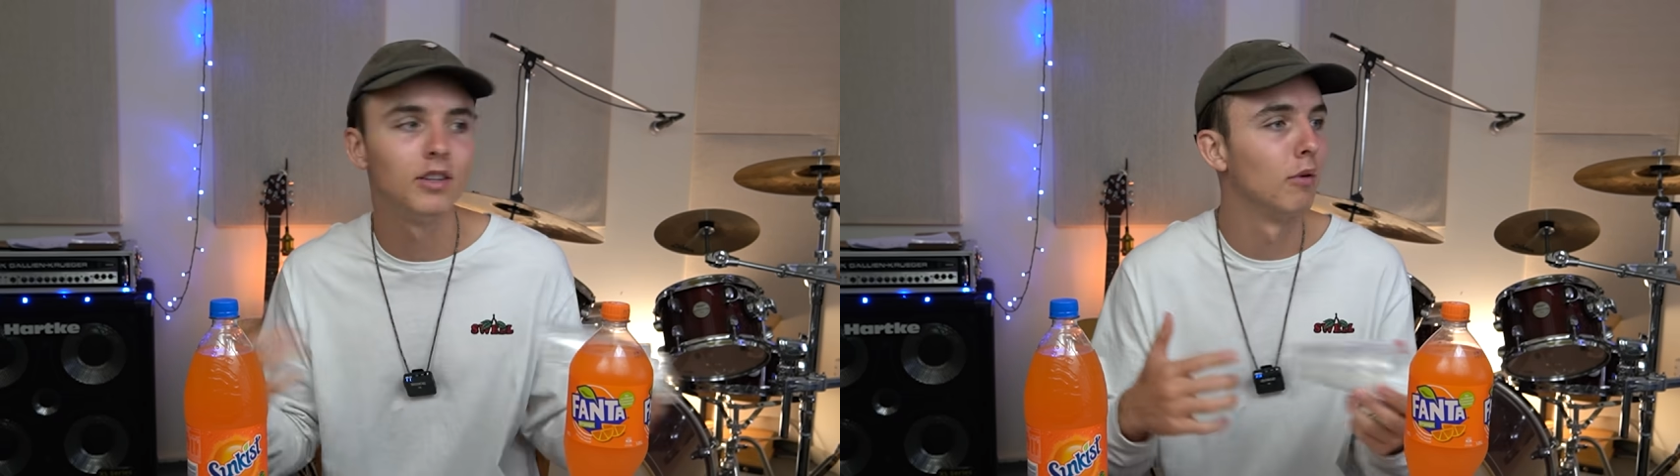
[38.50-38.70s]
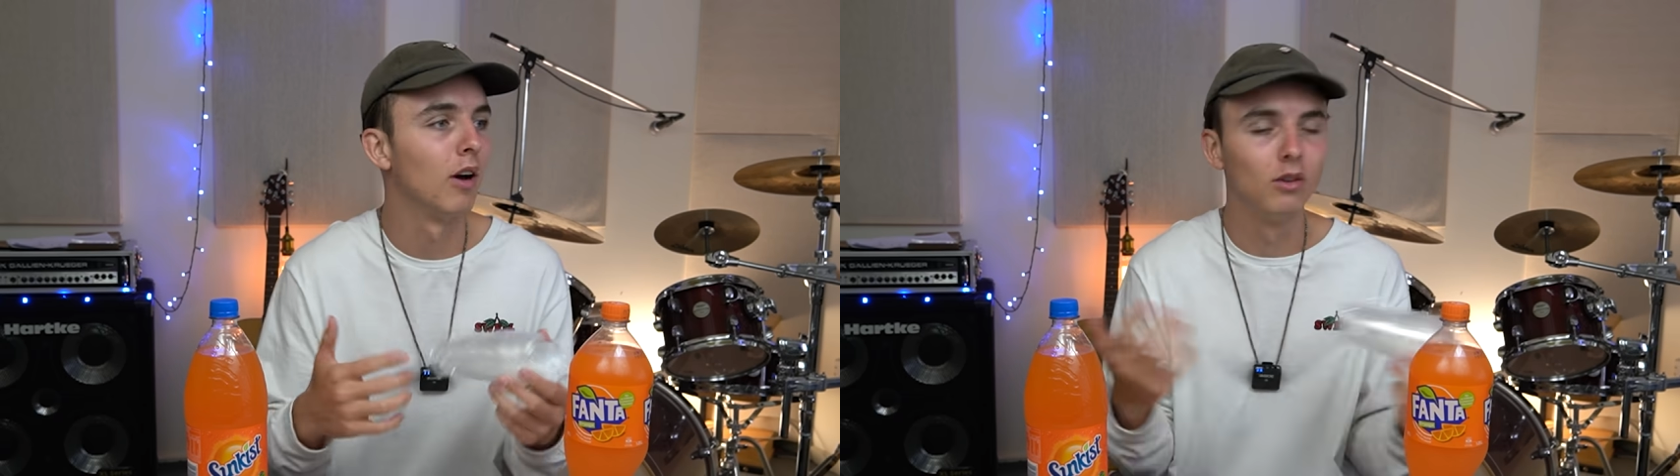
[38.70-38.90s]

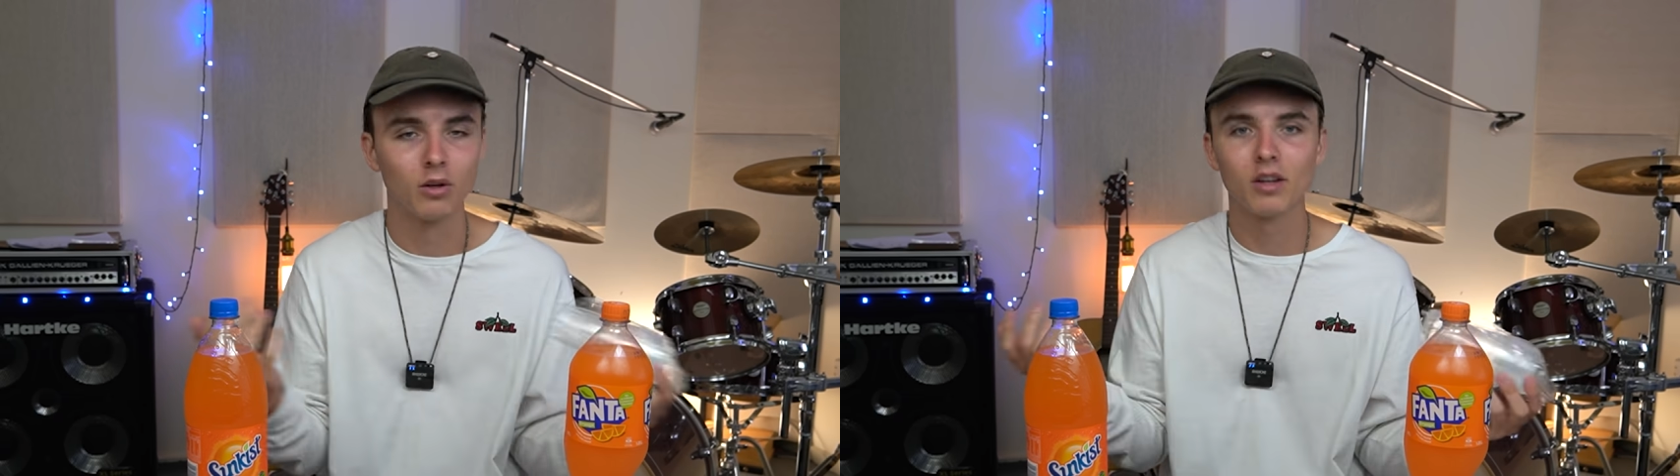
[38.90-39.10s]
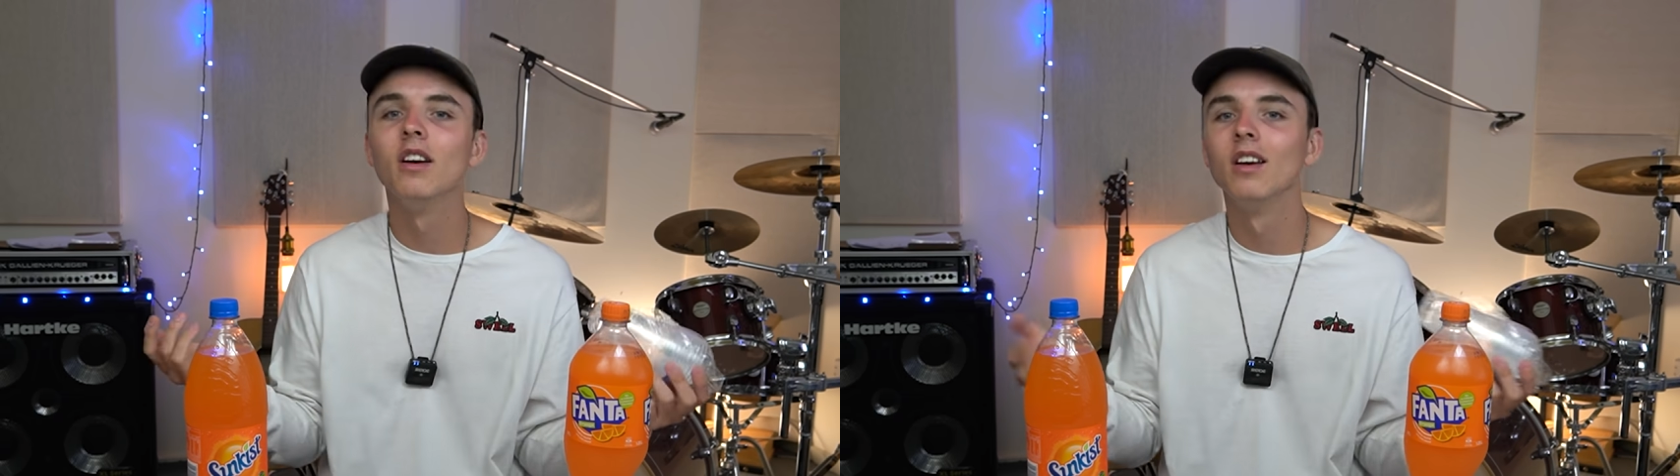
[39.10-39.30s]
you're right.
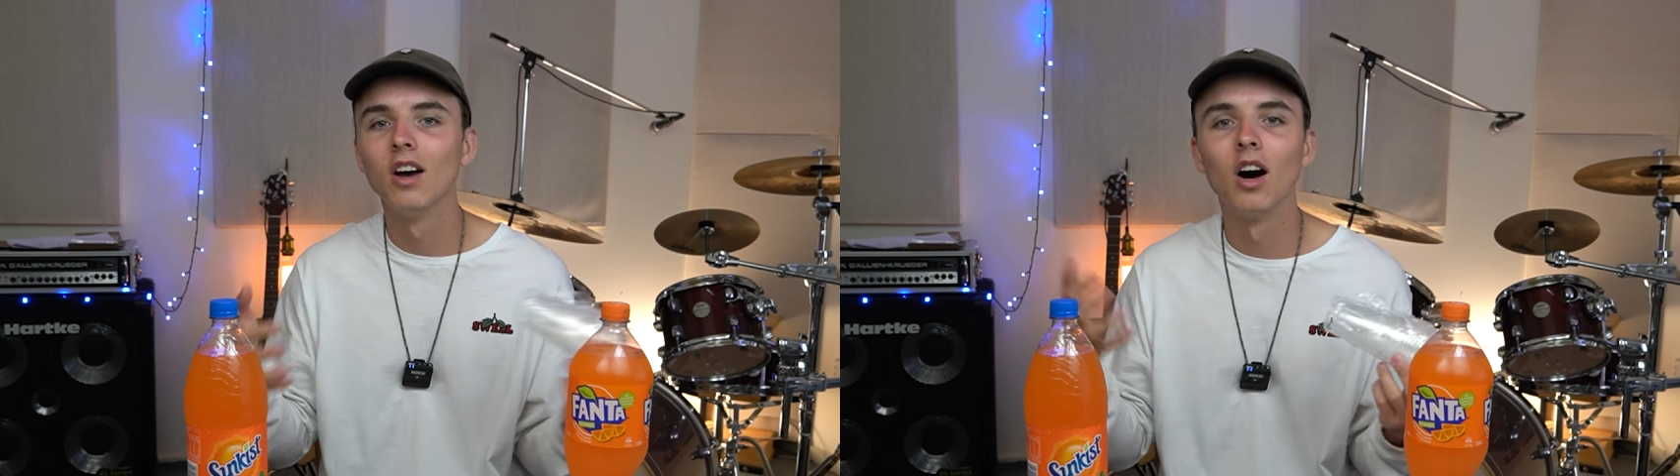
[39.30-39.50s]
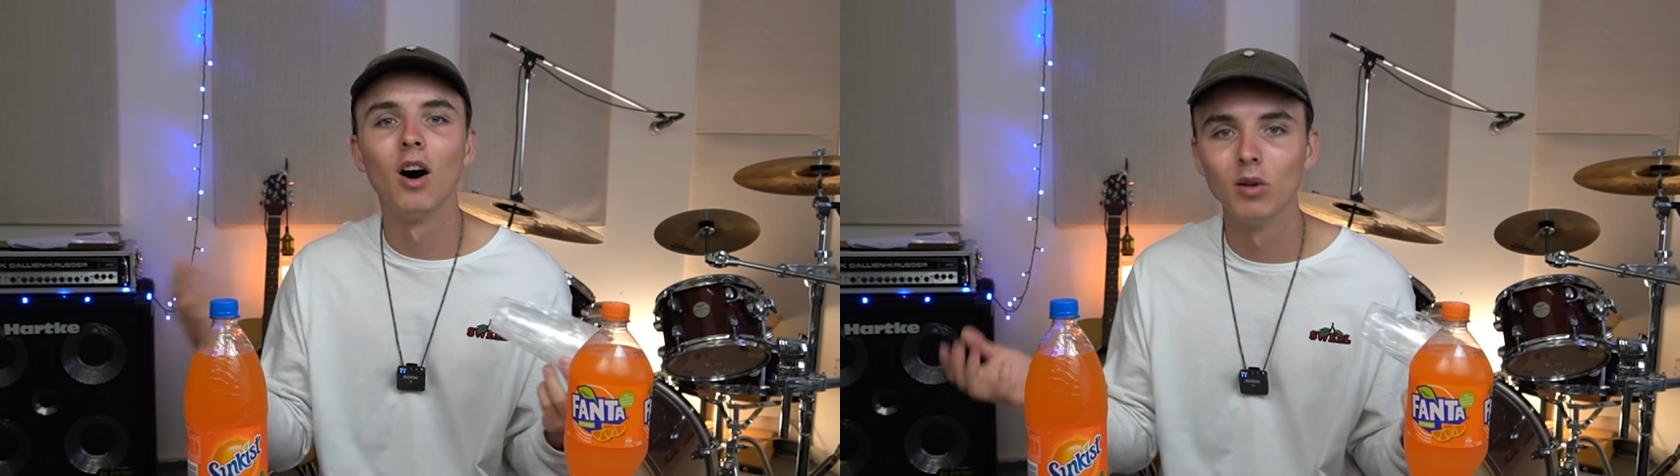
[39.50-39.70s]
Look,
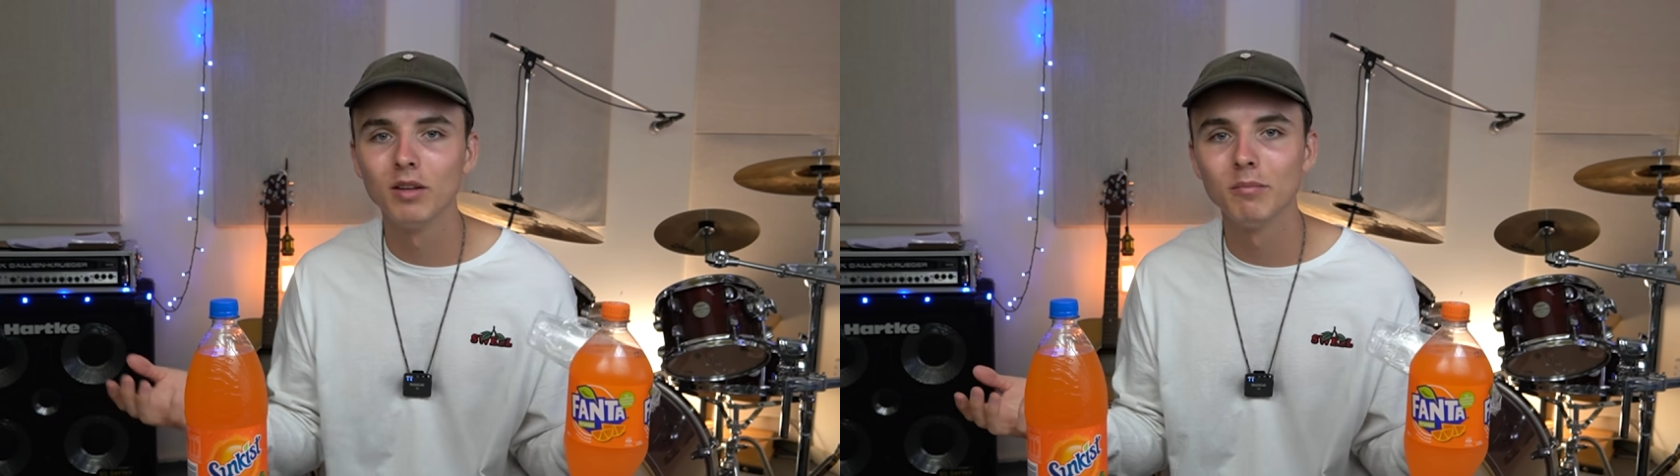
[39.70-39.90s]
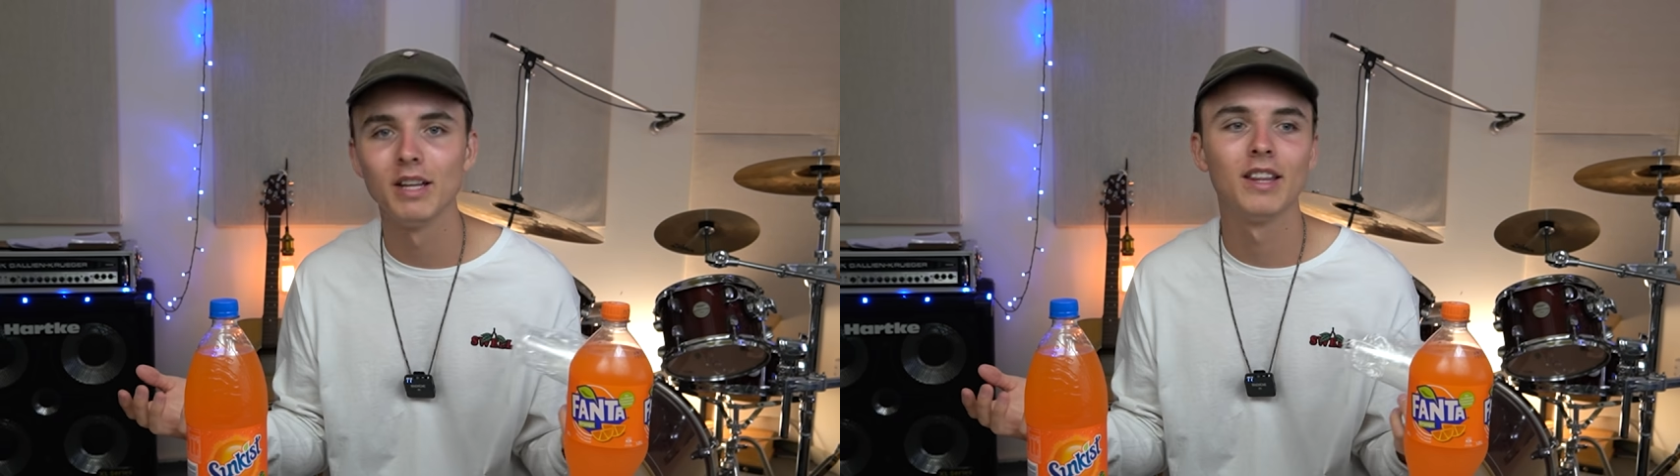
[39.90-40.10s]
I'll
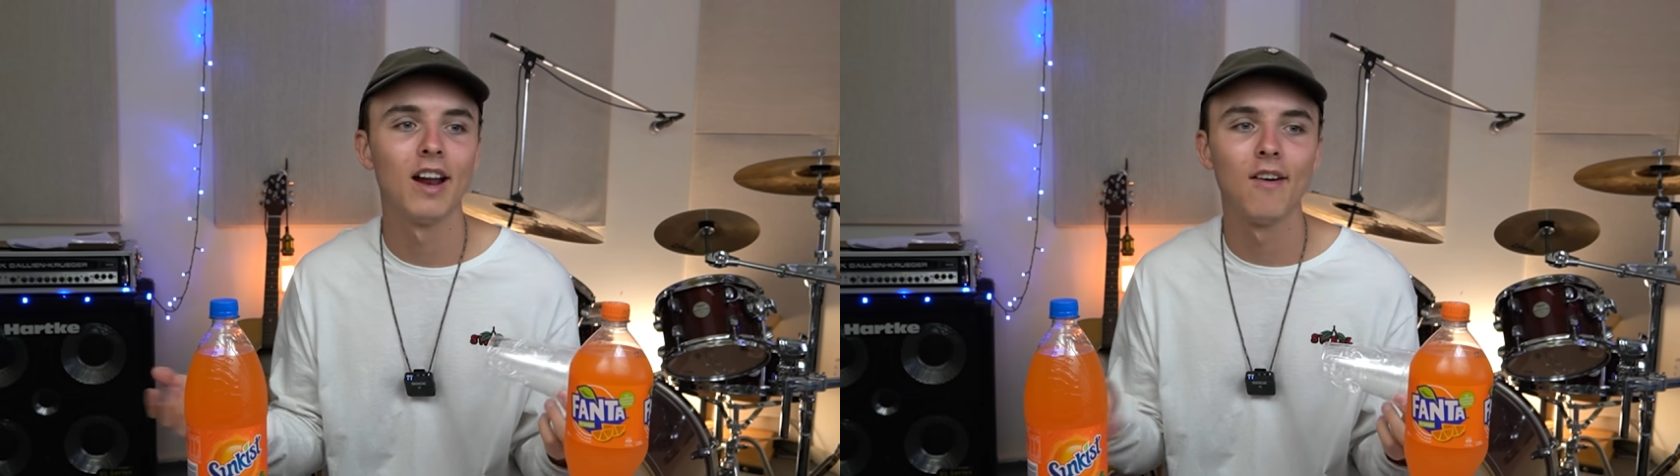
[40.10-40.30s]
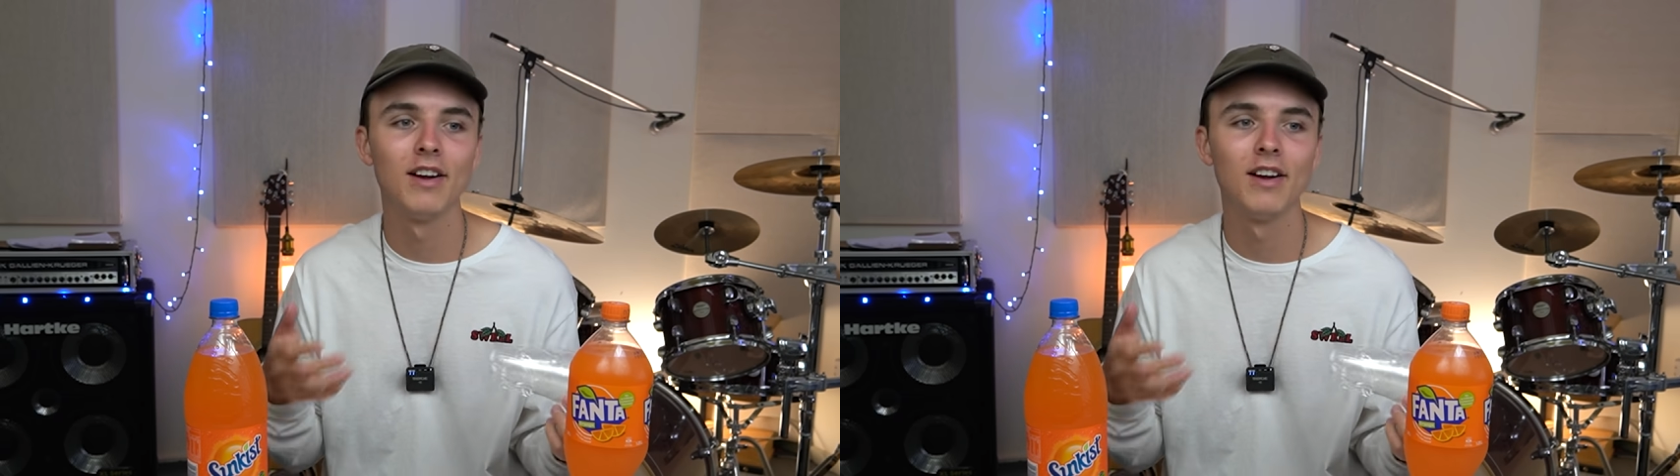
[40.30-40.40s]
admit that.